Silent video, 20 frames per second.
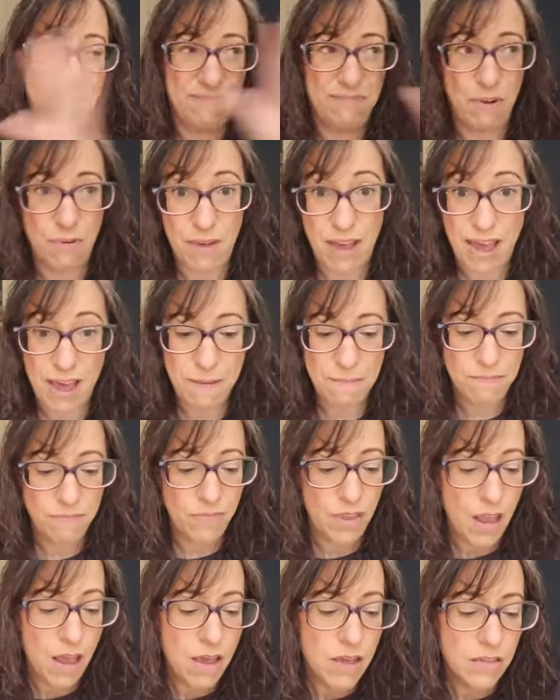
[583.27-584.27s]
Okay.
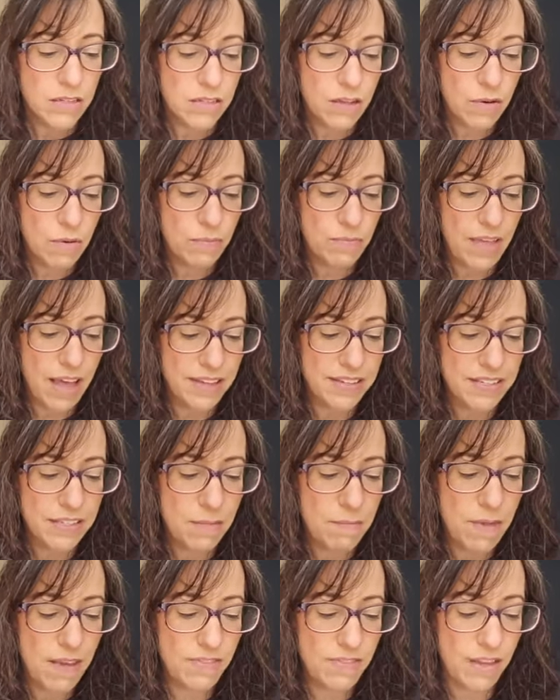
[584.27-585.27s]
So that's
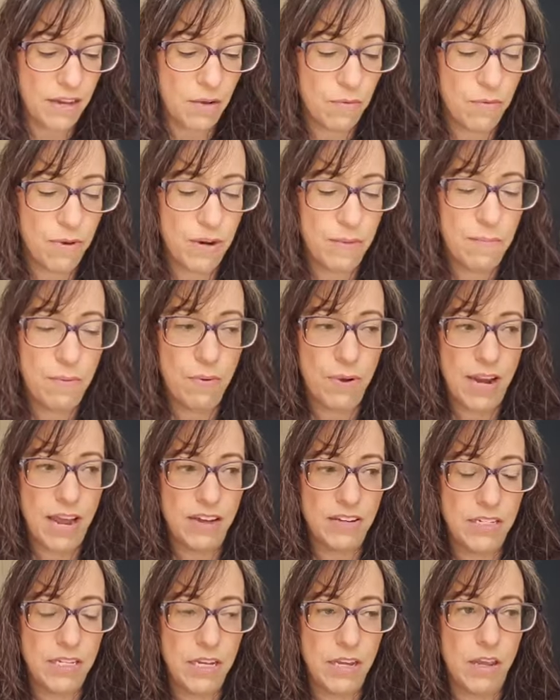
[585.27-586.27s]
the main thing I want to point
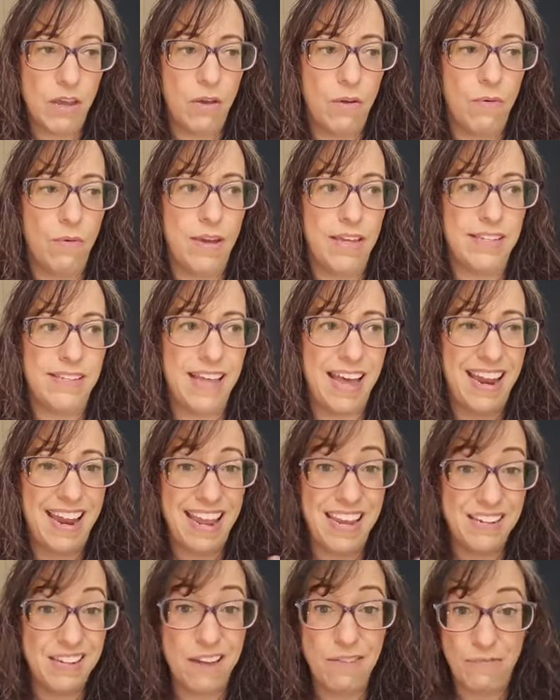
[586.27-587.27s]
out to you is that
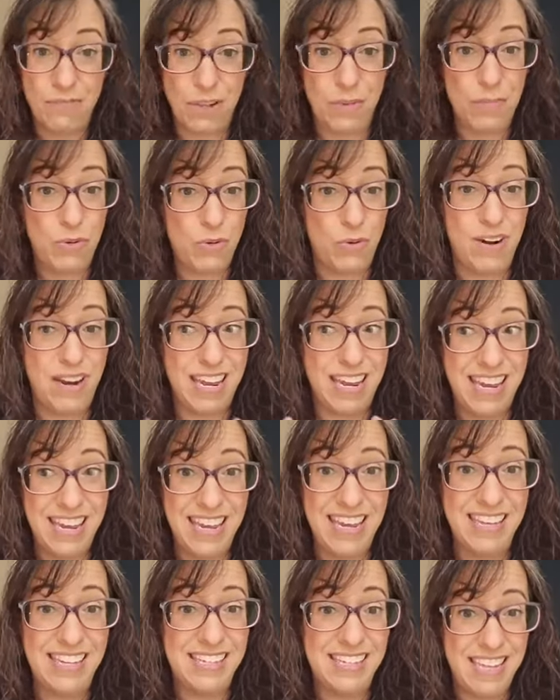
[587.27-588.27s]
anti-inflammatory
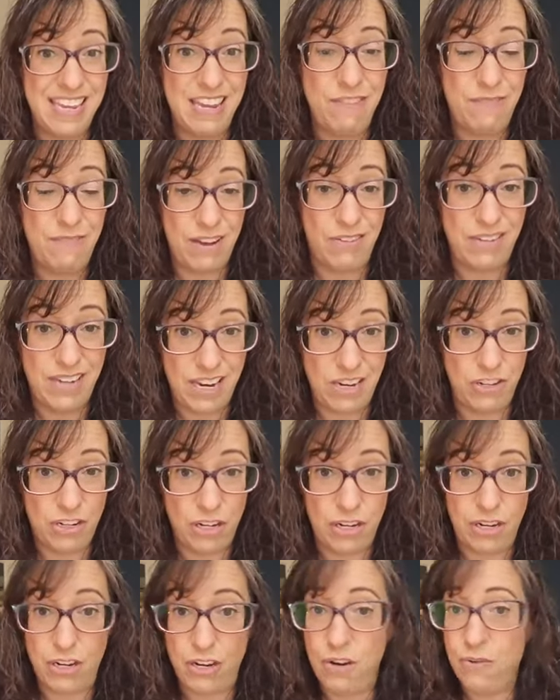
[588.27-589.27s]
is the
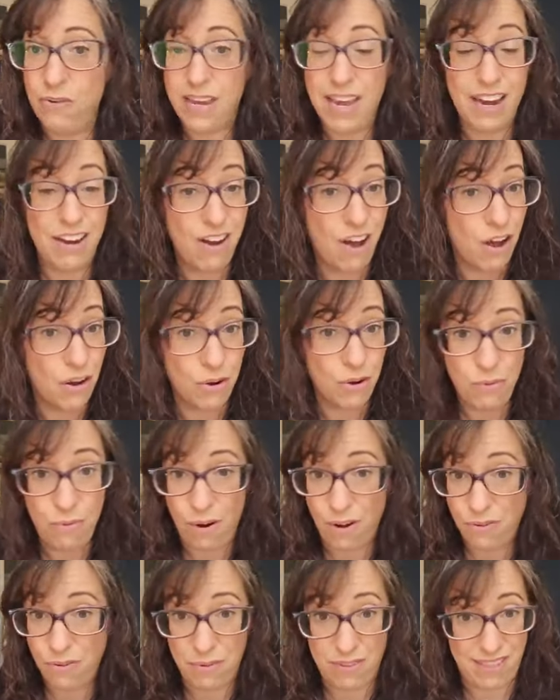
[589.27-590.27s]
foundation. You cannot go
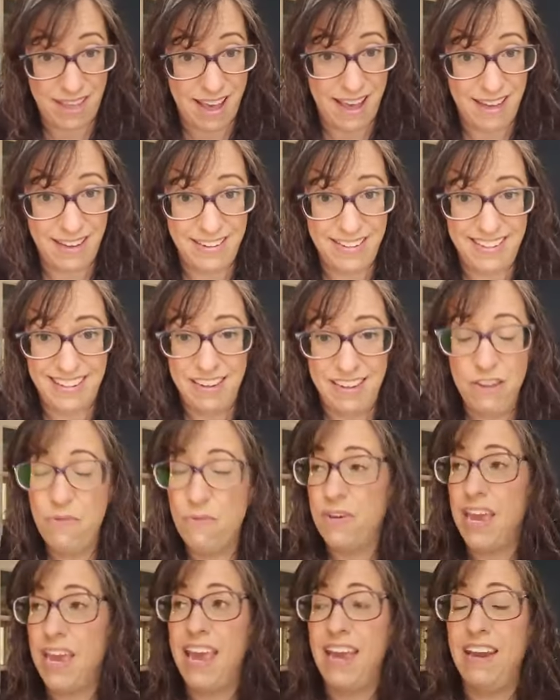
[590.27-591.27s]
wrong with that. You
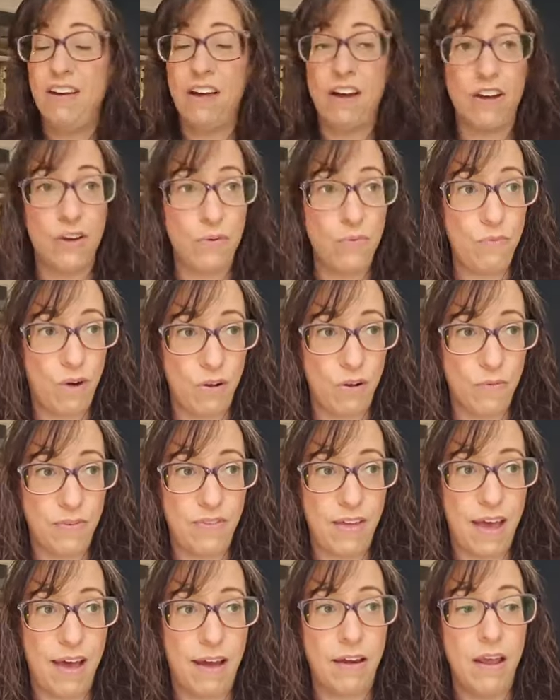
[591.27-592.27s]
cannot go wrong with
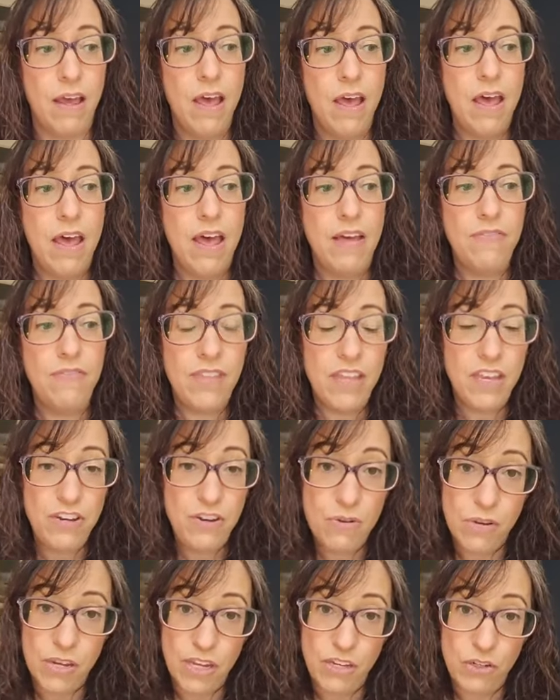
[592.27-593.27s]
that. And then
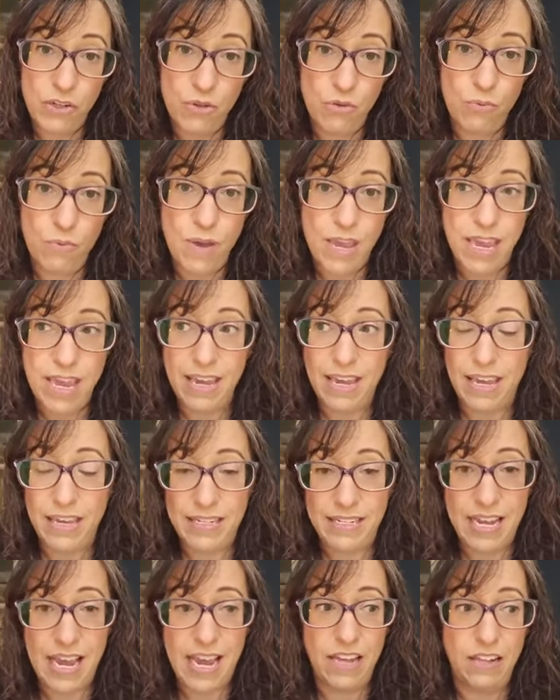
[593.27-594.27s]
you can tweak
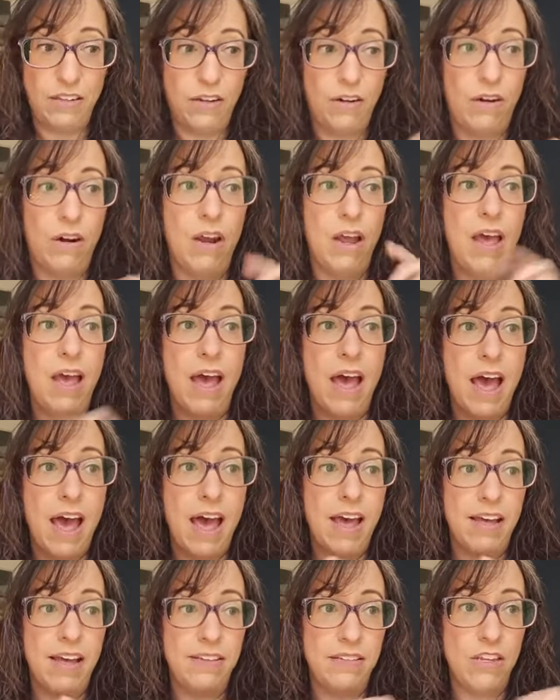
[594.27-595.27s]
and tailor
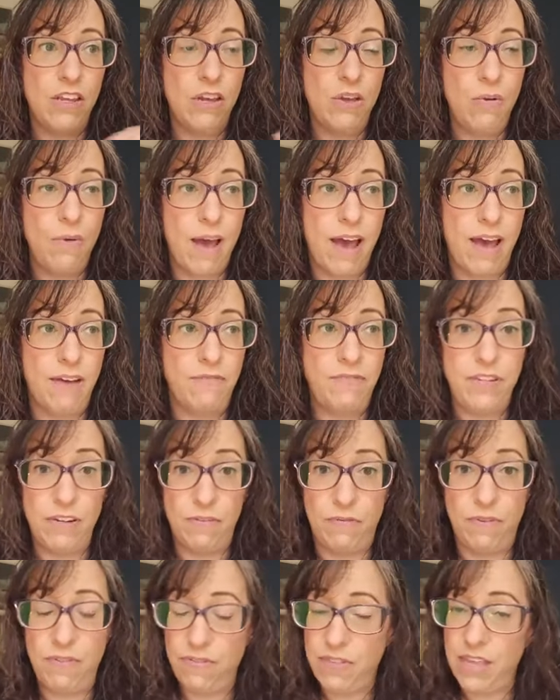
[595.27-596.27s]
as you have
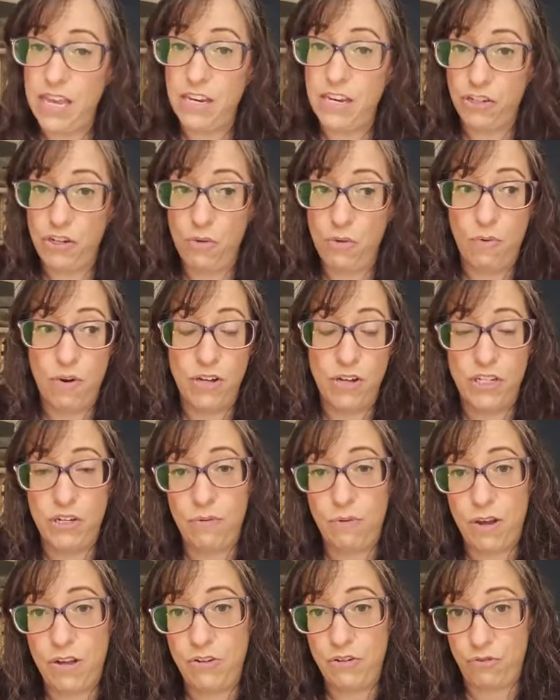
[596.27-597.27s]
different things you want
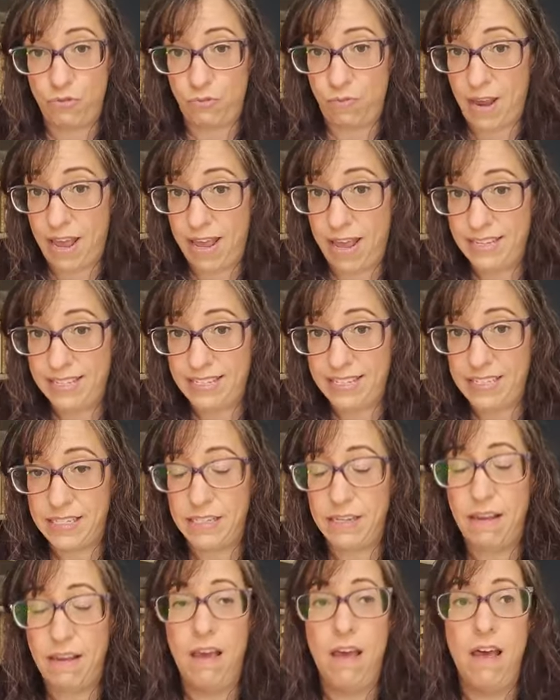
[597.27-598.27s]
to address